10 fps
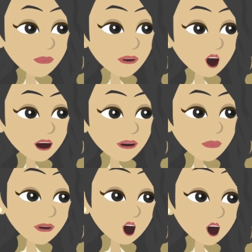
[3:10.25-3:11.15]
Yeah,
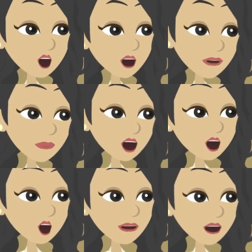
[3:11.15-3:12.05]
I mean, the way
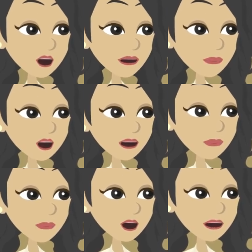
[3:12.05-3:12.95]
that we work here,
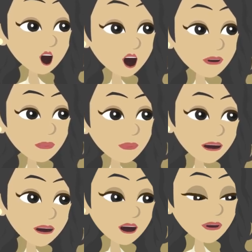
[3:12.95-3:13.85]
and most
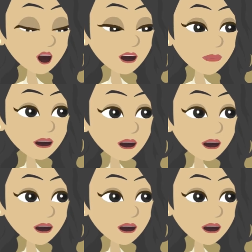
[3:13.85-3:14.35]
companies I've worked at,